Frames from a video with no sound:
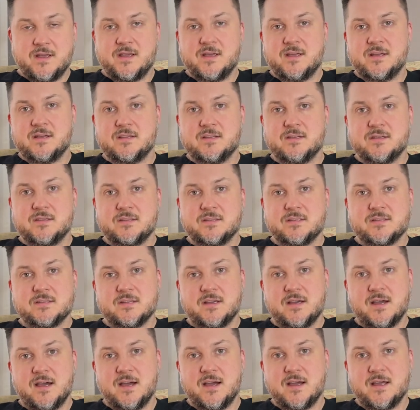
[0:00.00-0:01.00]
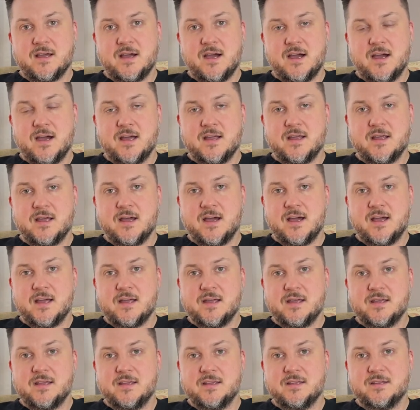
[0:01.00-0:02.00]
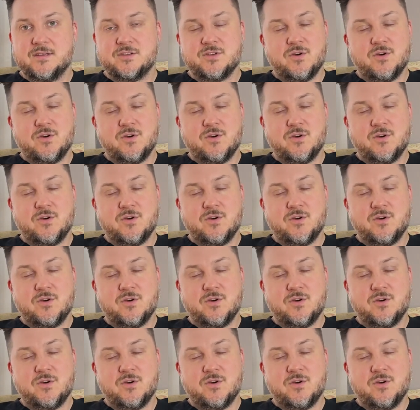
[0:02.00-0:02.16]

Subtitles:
and I